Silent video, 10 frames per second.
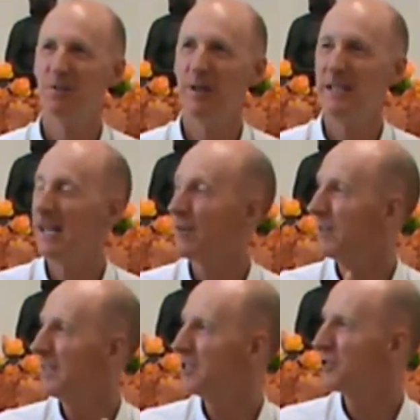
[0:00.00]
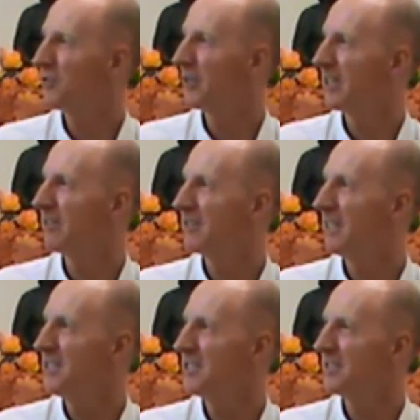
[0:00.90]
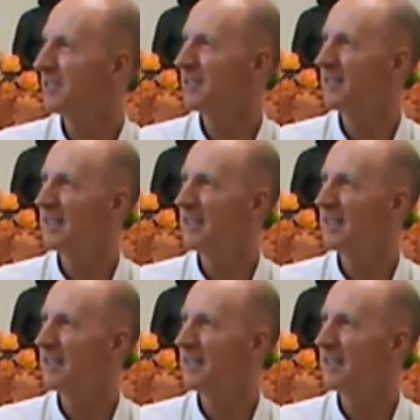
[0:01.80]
when nothing is drawing your attention.